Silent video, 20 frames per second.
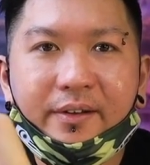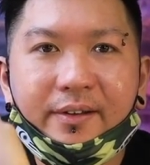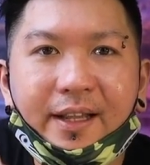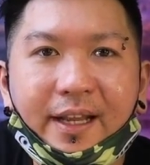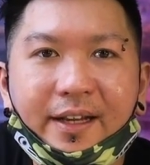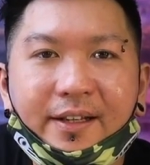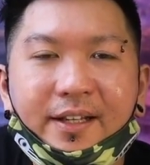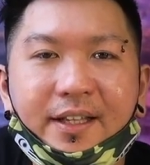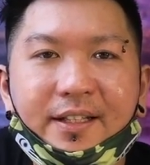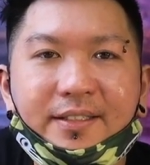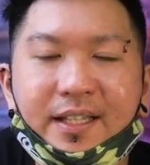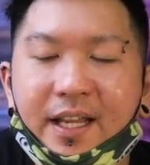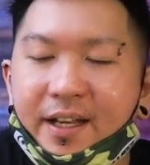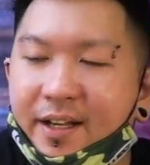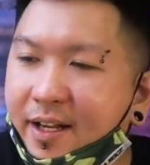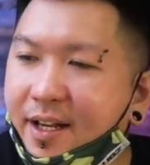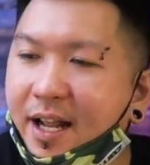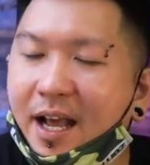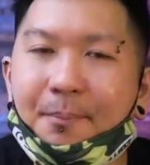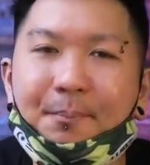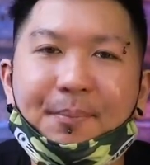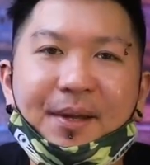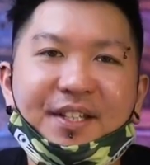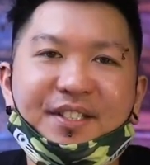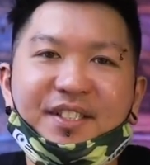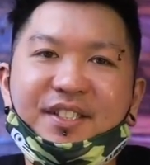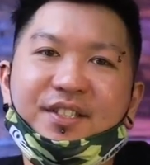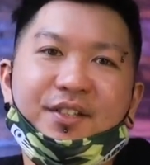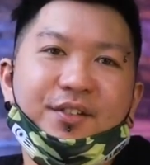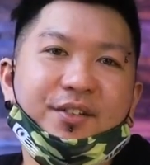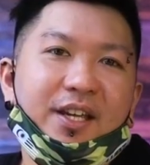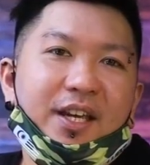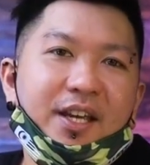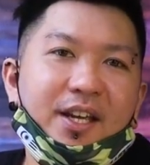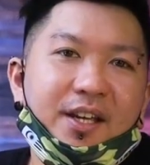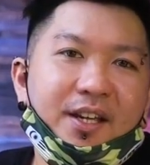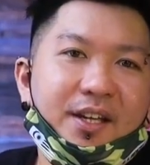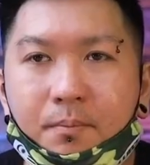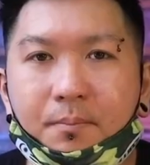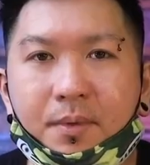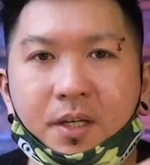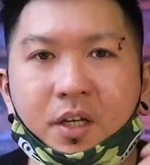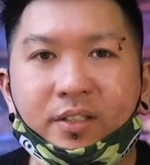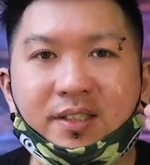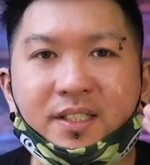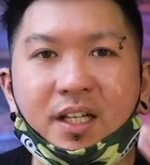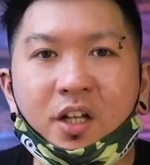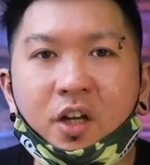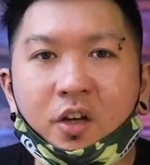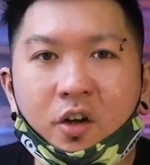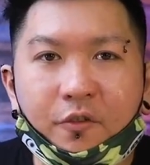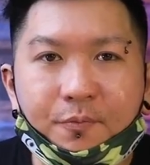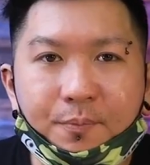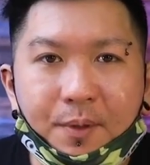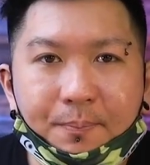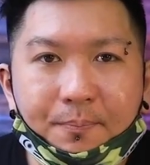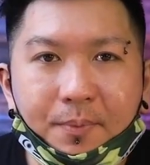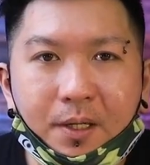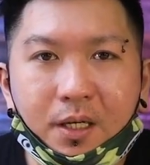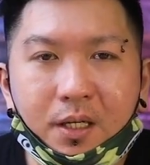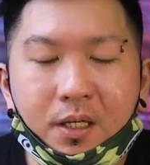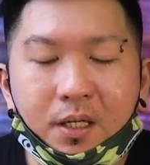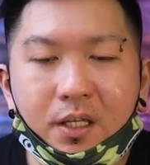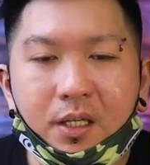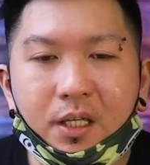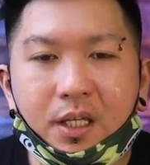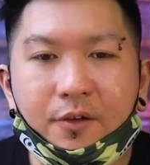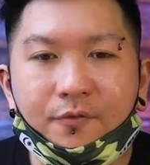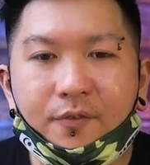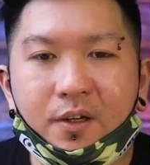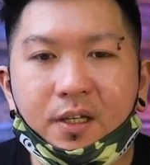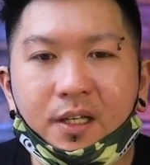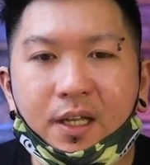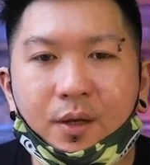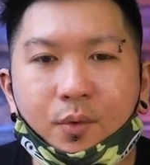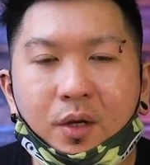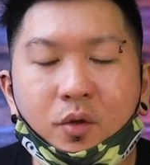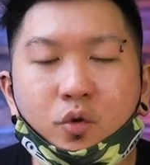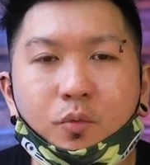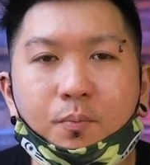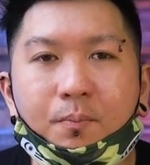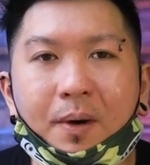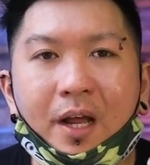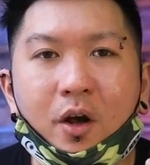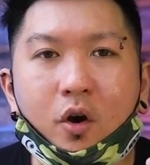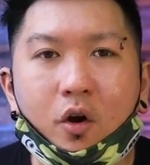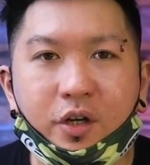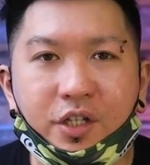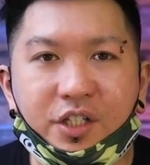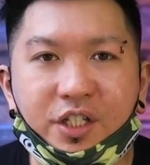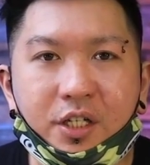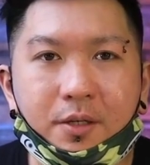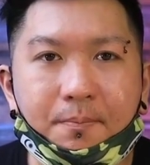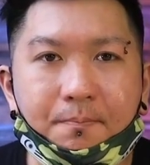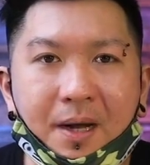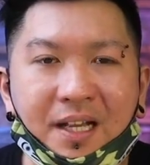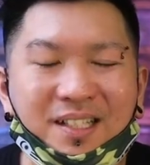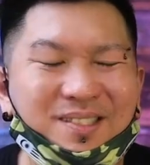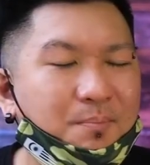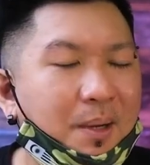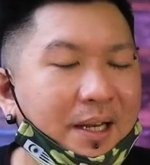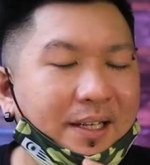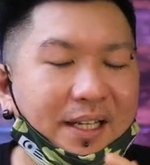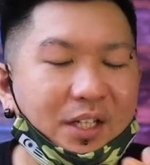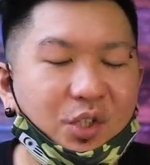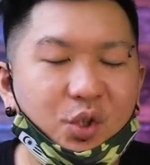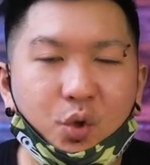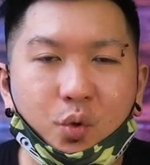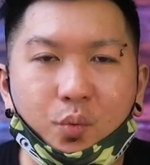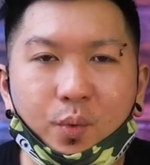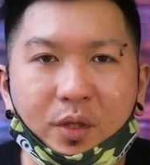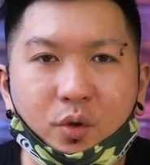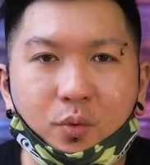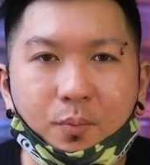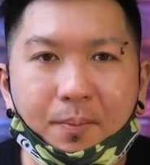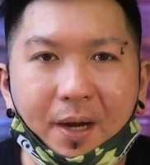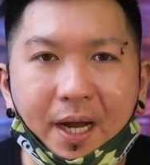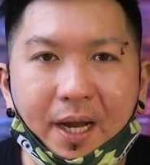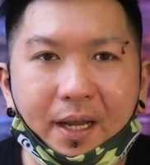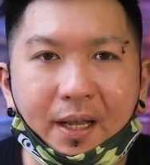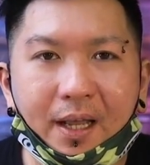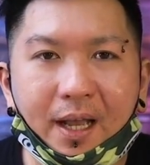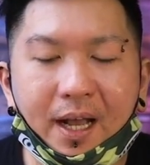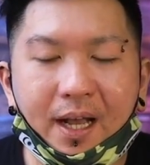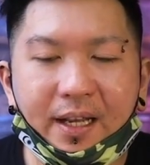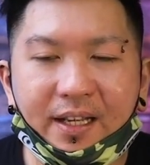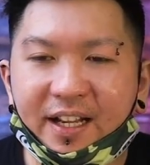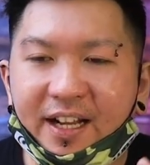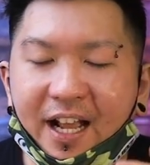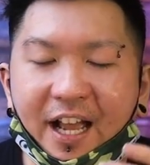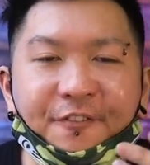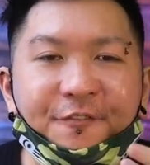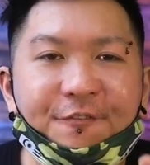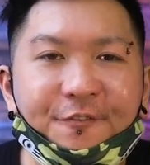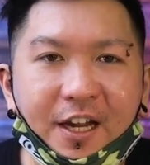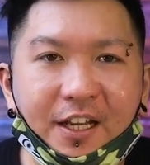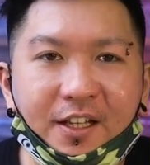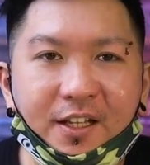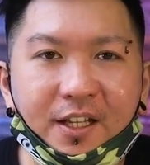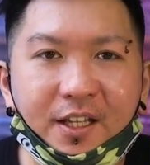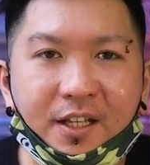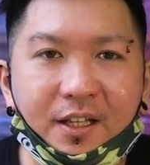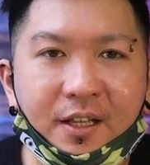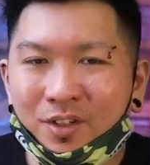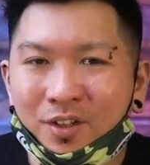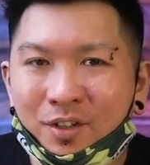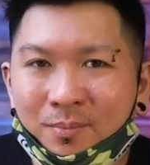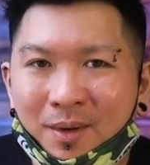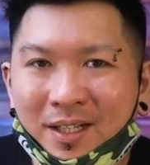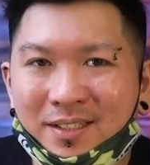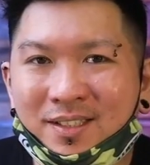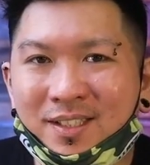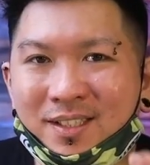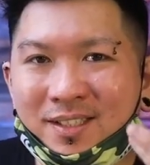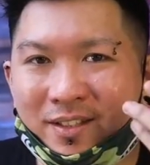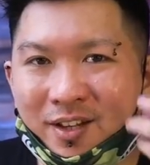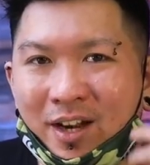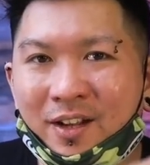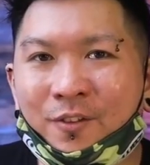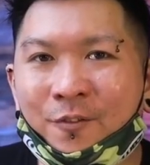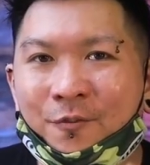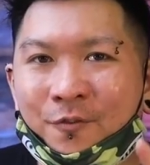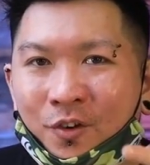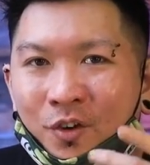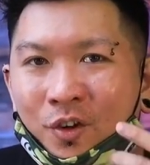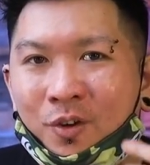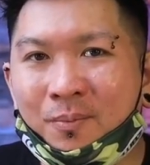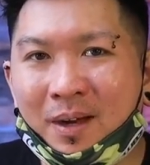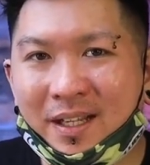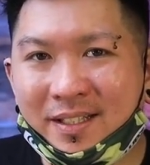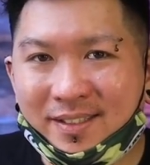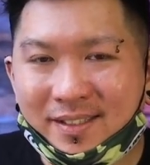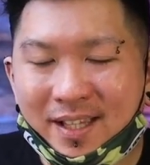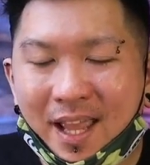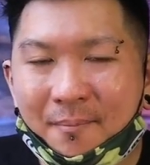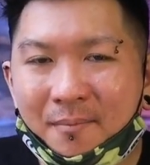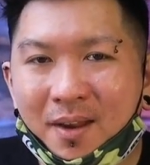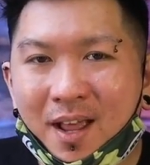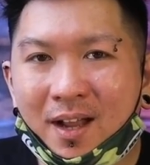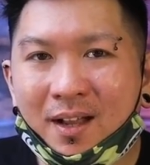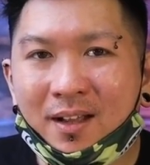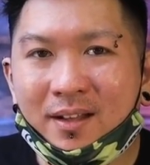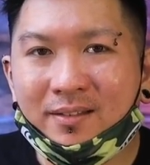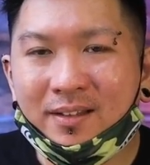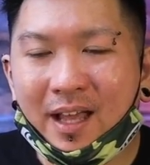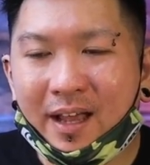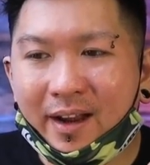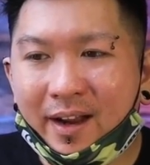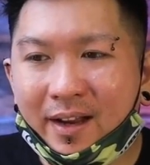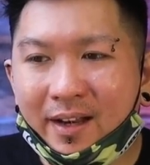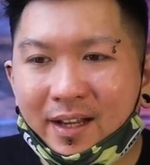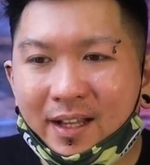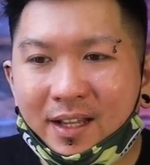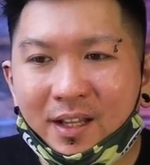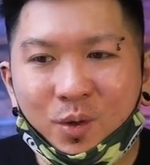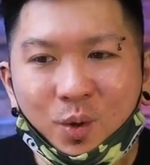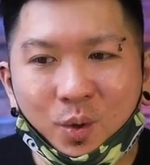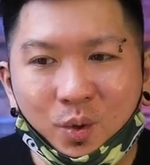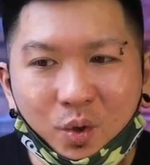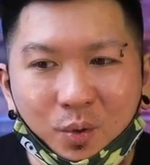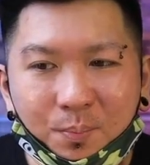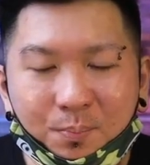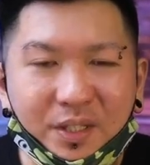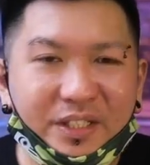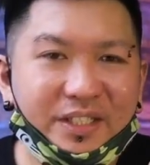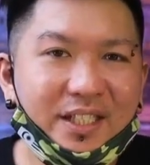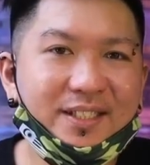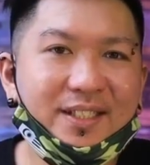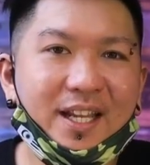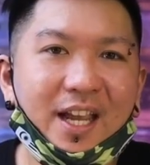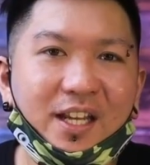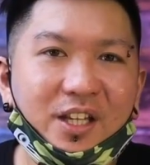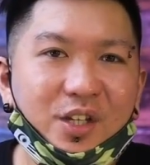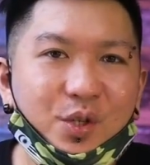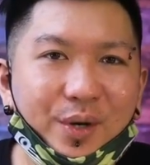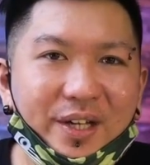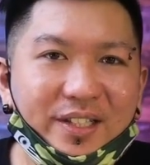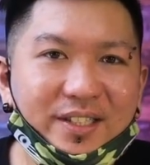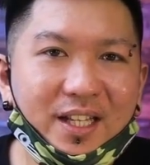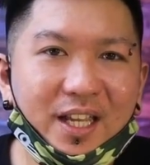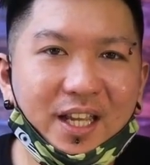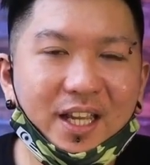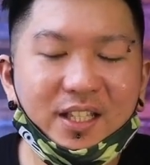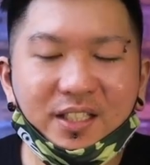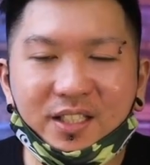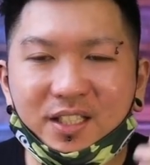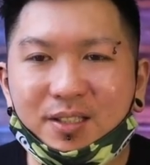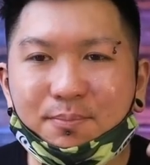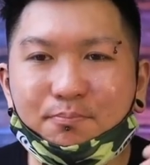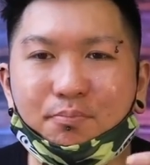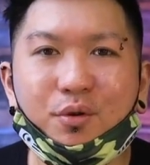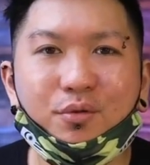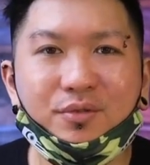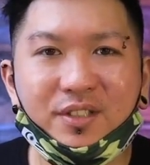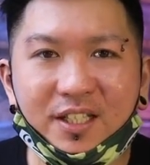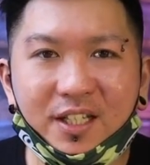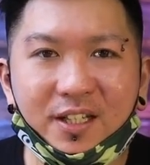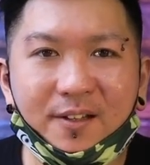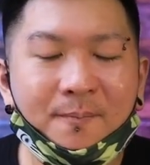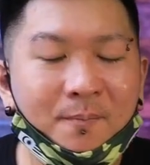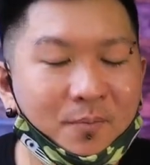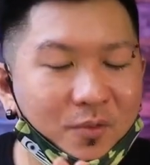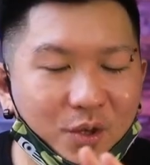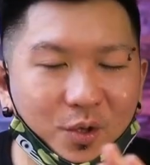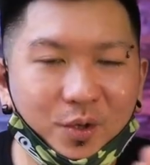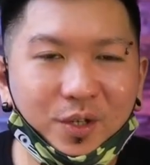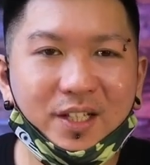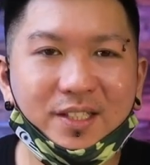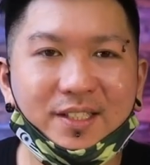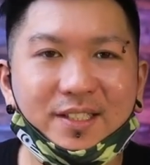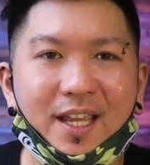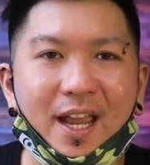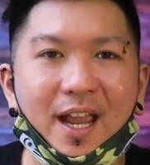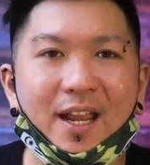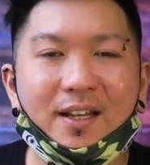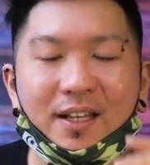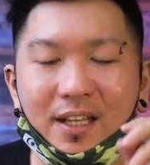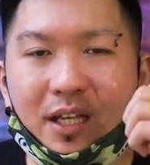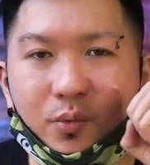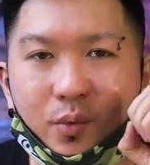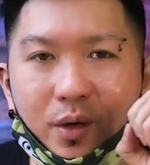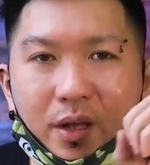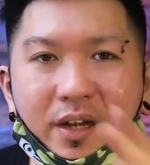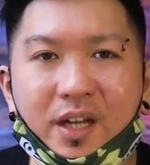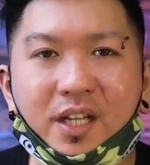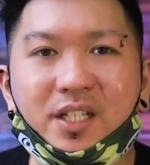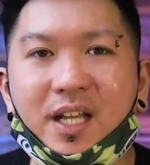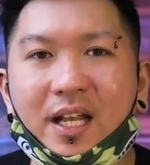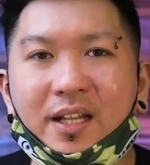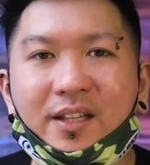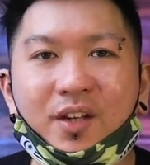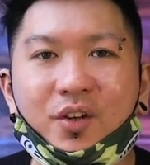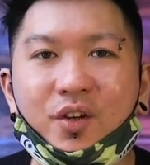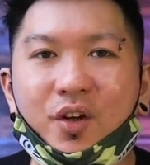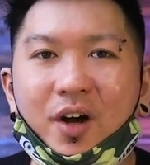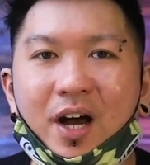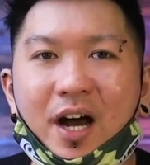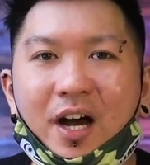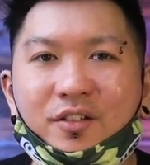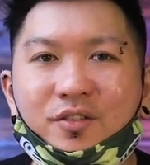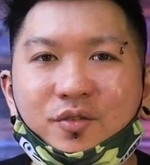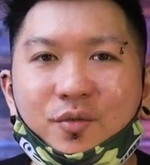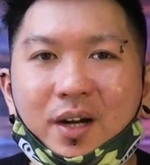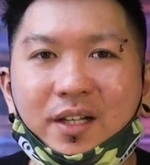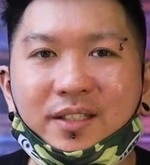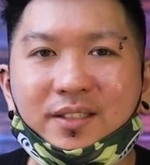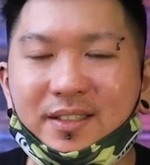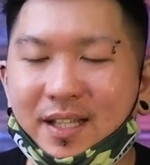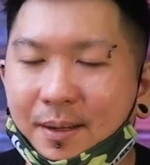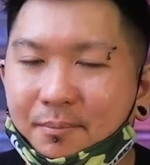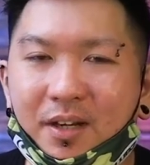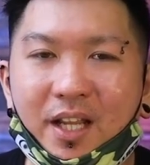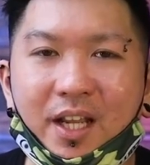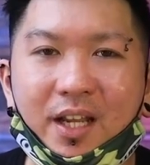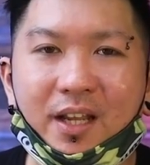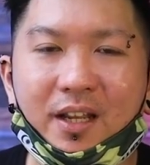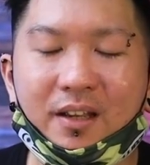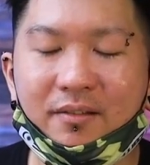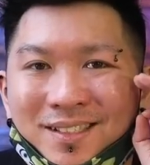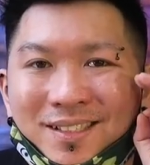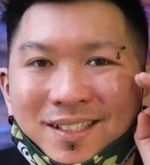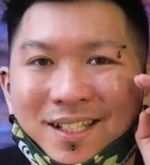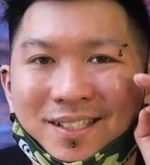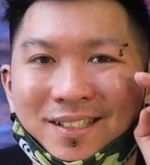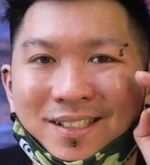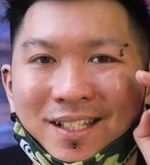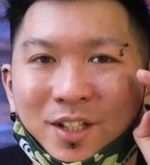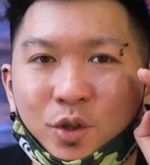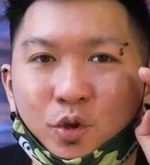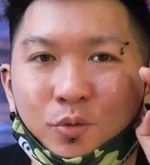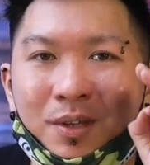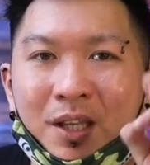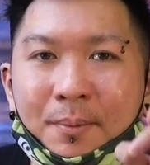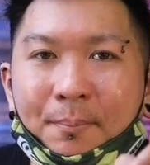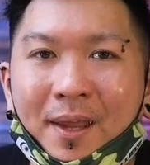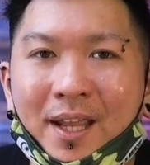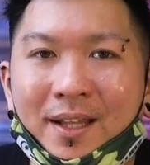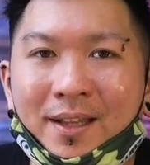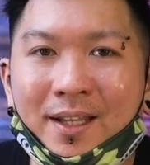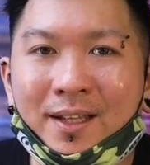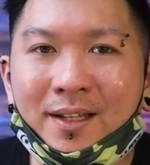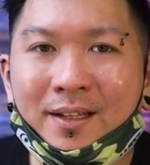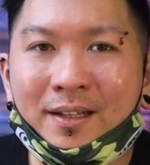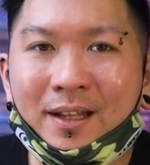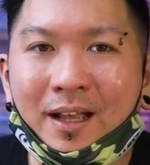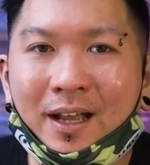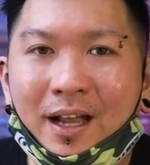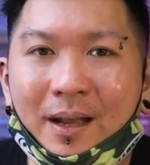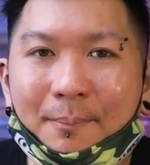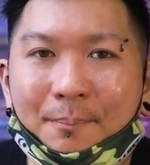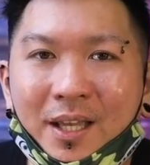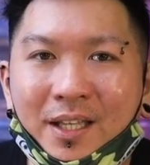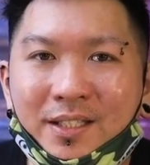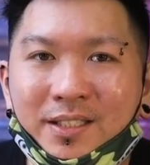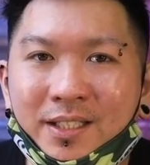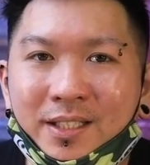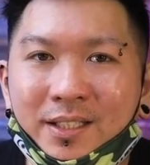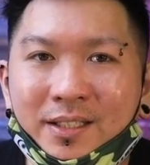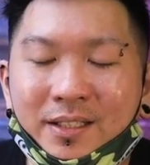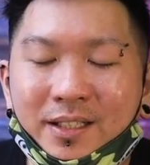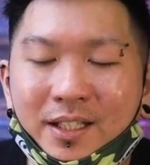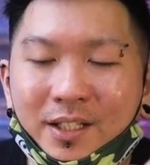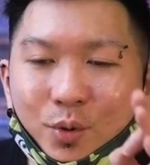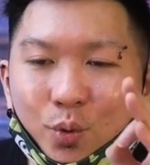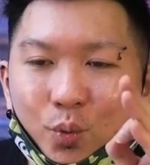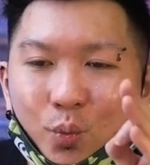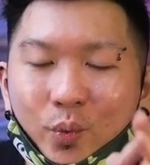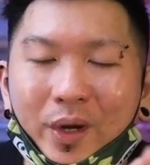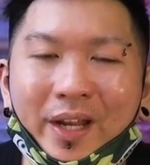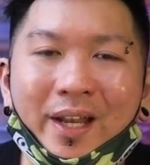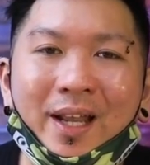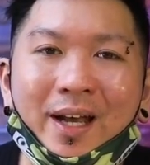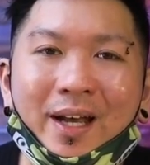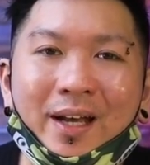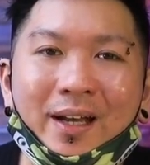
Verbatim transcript: like this and then habis, okay? Because a lot of people, even they want to buy original parts but they don't know where to buy. They can't find it. You must just try to follow my step lah. Directly go to purchase at USA, just proceed. No need scared, it will reach until your house one someday. Just need to be patient, patient, need to wait